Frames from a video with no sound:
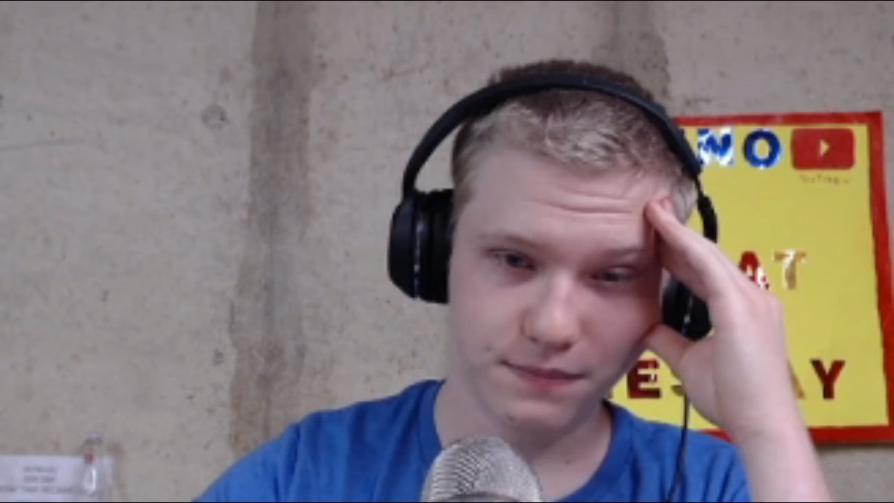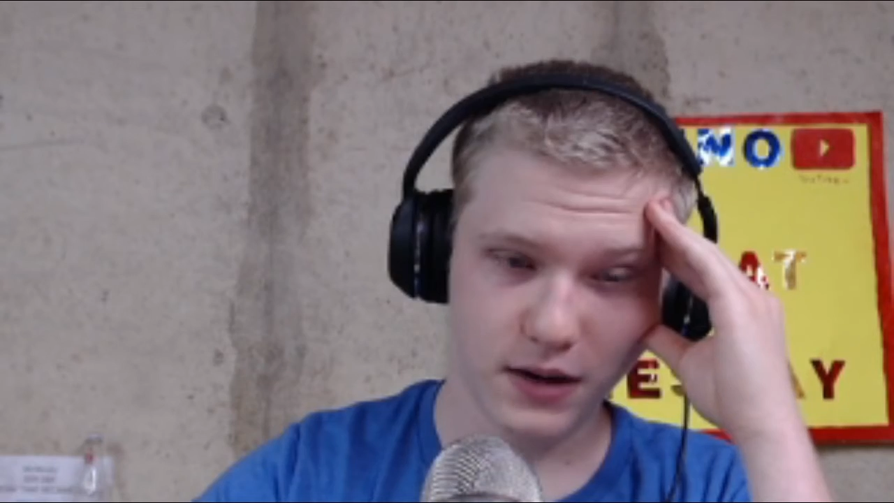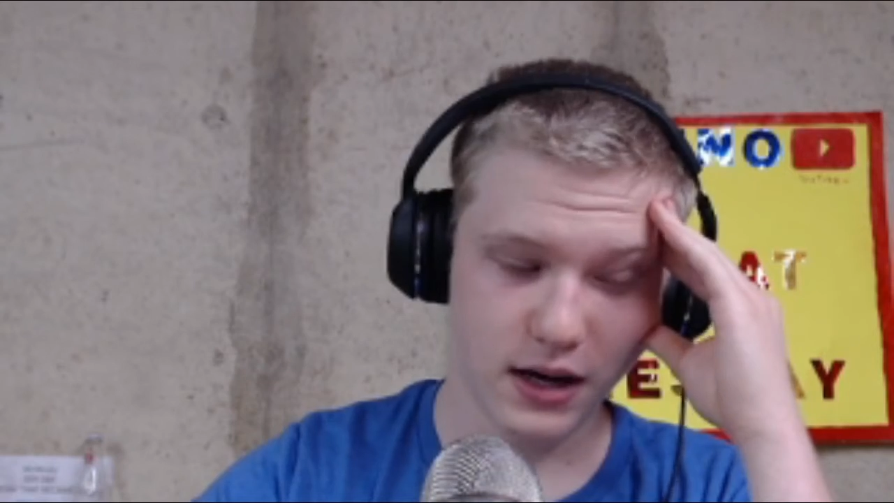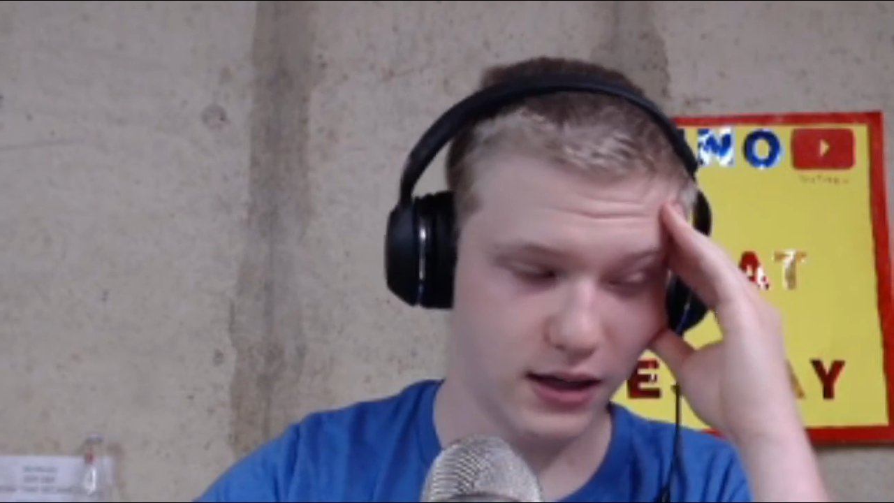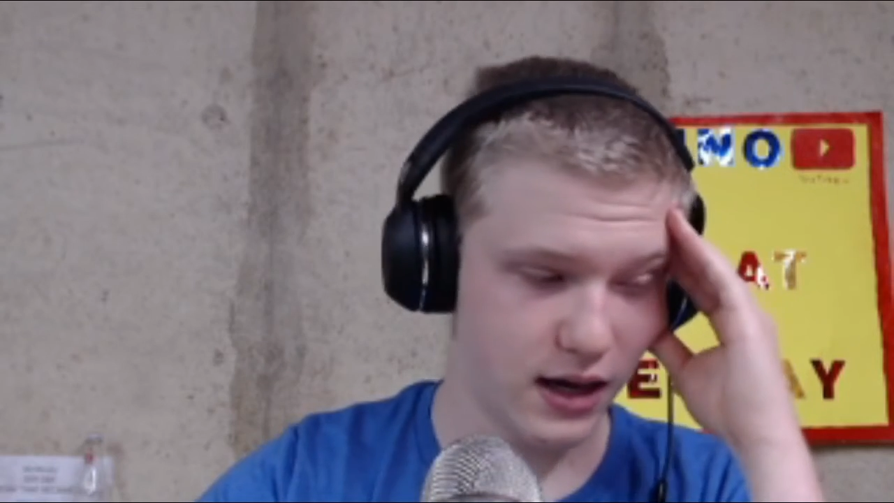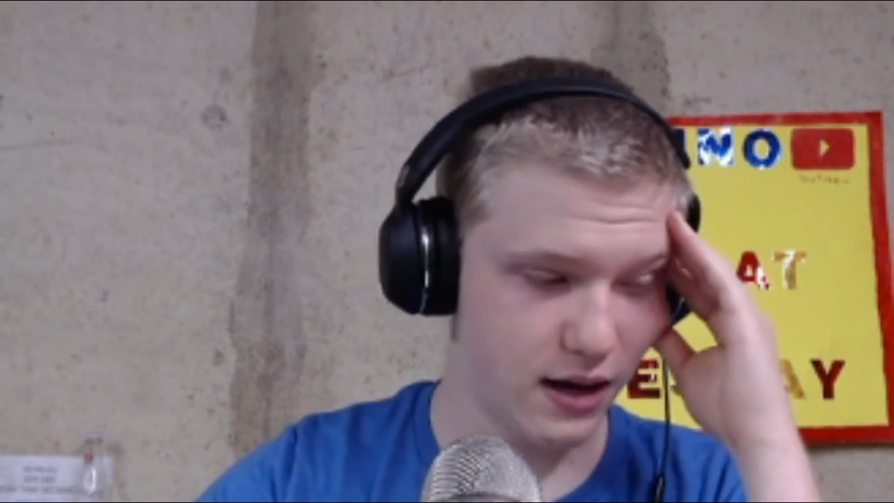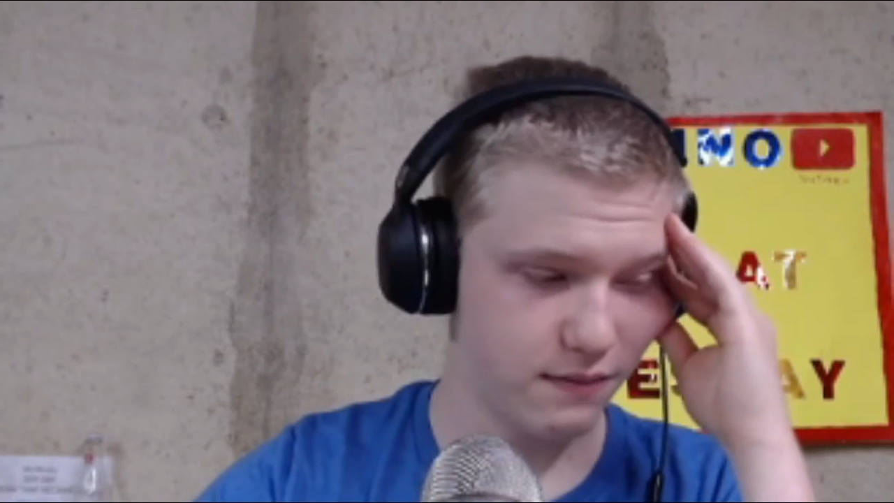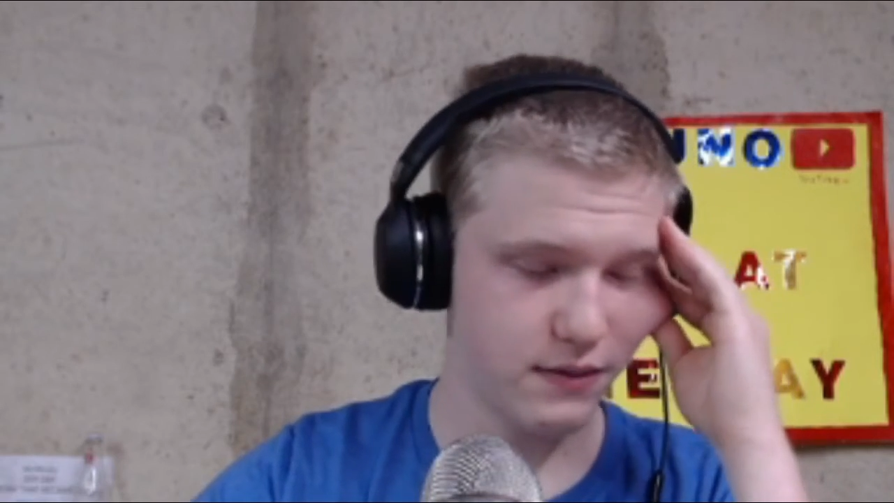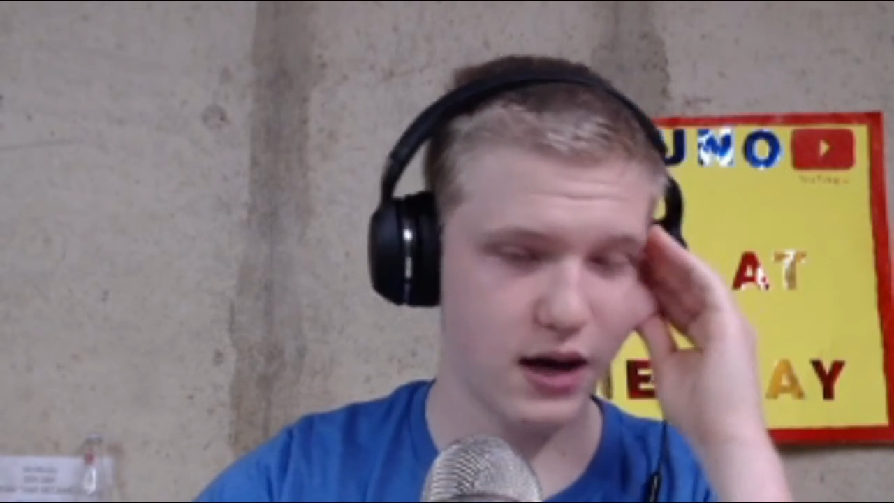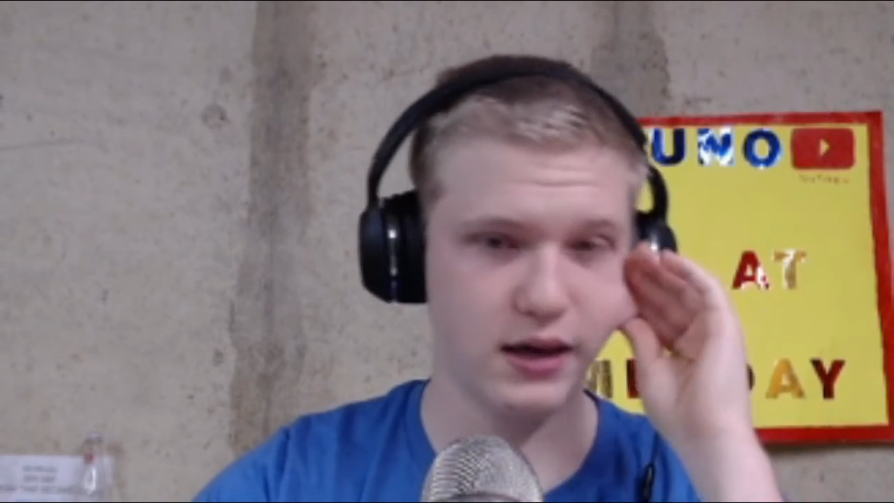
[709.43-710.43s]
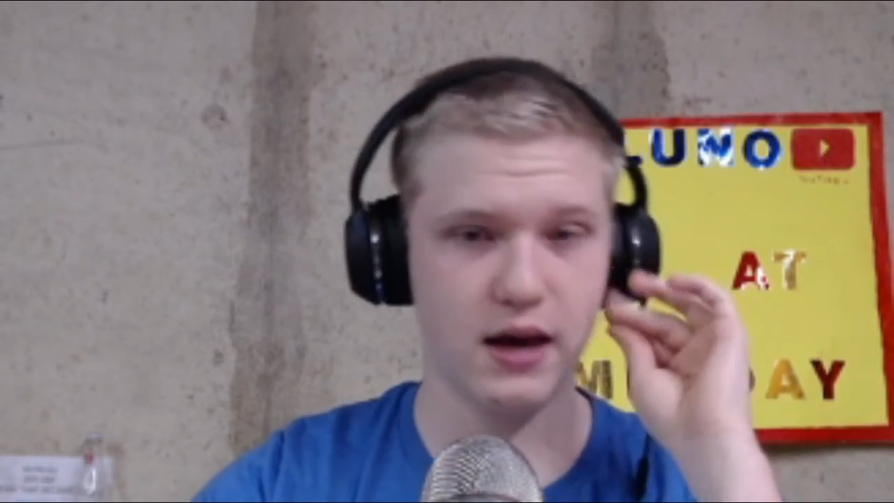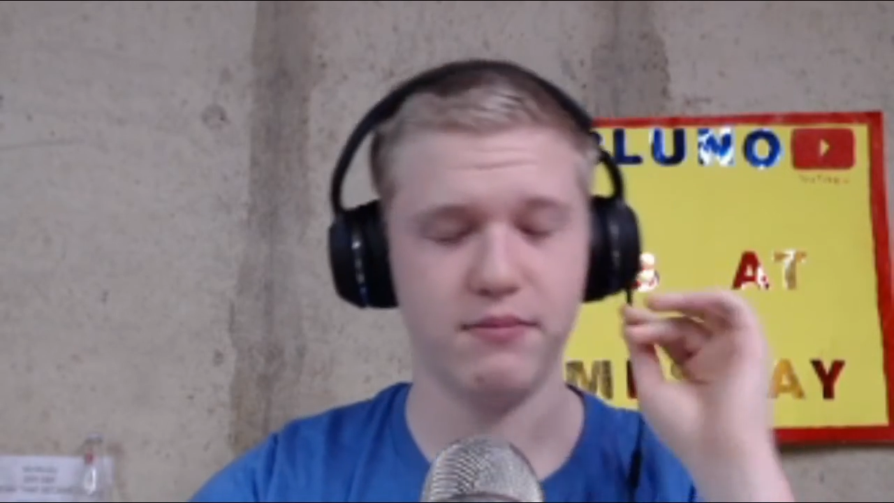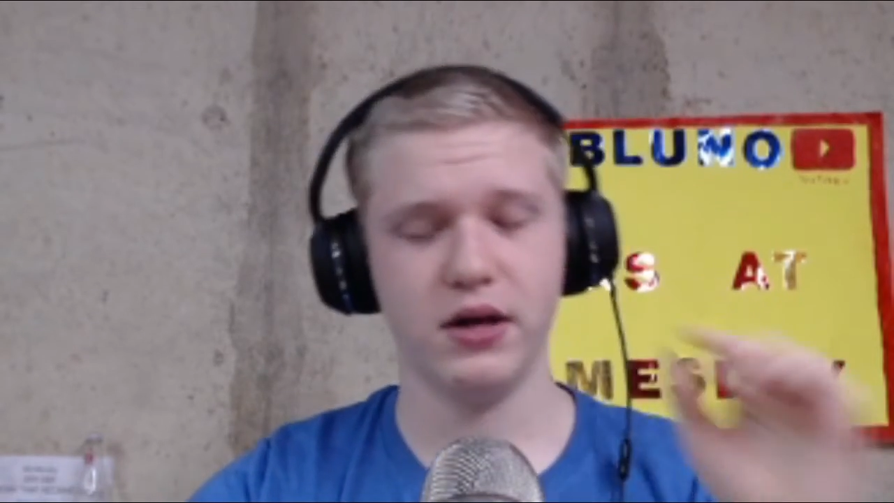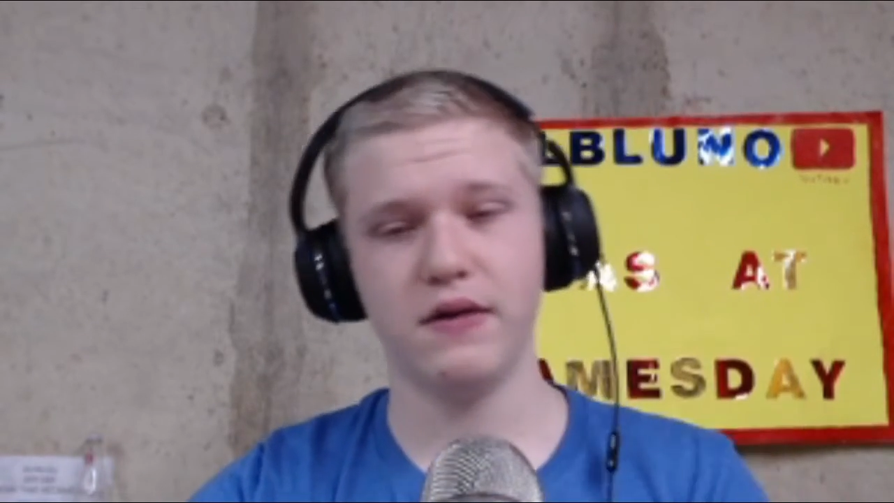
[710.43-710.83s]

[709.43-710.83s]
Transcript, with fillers: I can't. I can't play